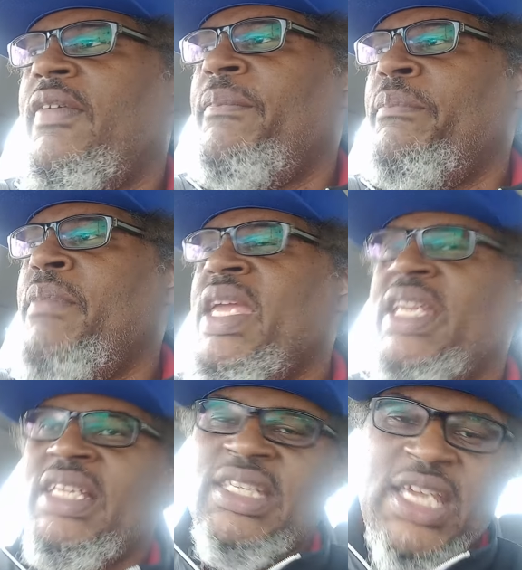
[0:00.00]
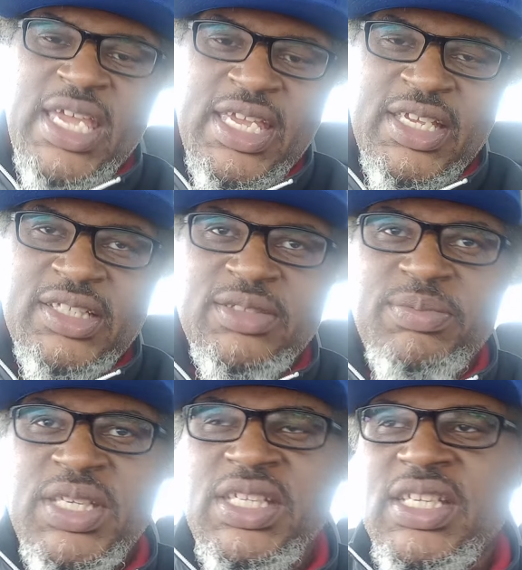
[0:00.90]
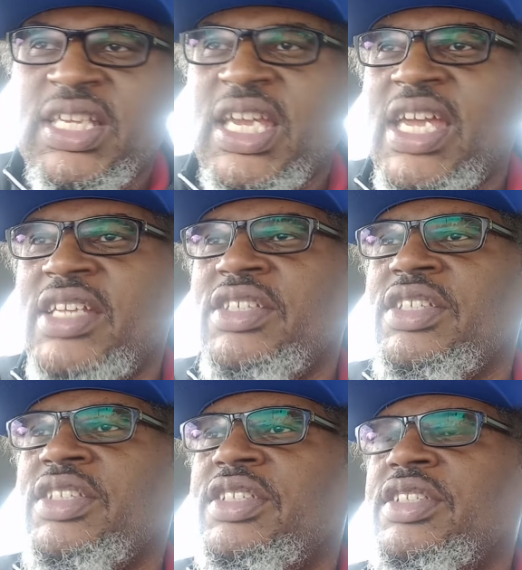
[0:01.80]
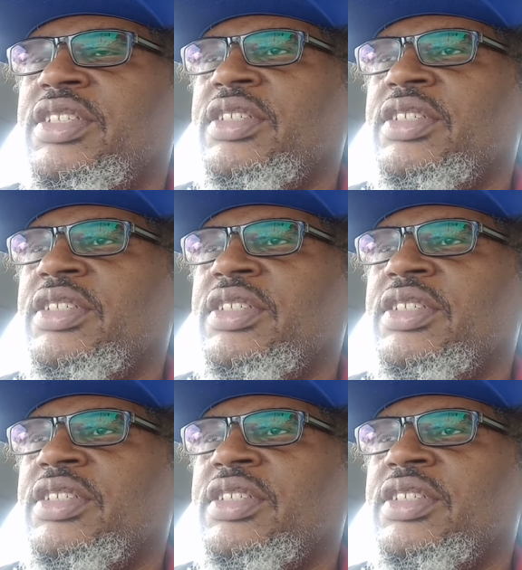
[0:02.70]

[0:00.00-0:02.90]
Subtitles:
many days, many occasions.